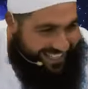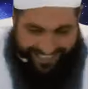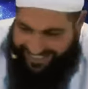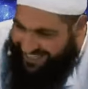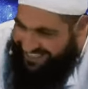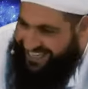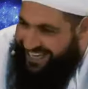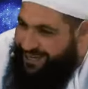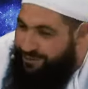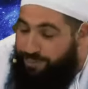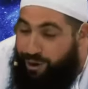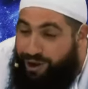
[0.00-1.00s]
he's, a
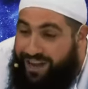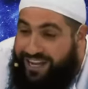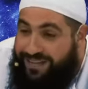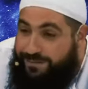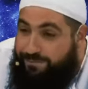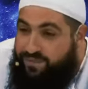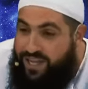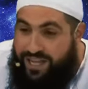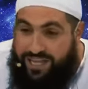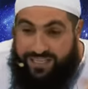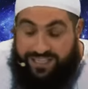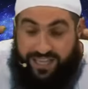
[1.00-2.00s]
little boy.
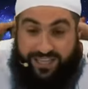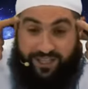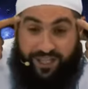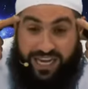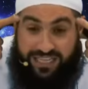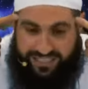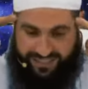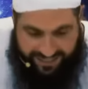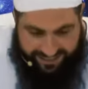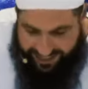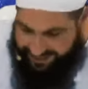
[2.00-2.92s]
So the sheikh says, he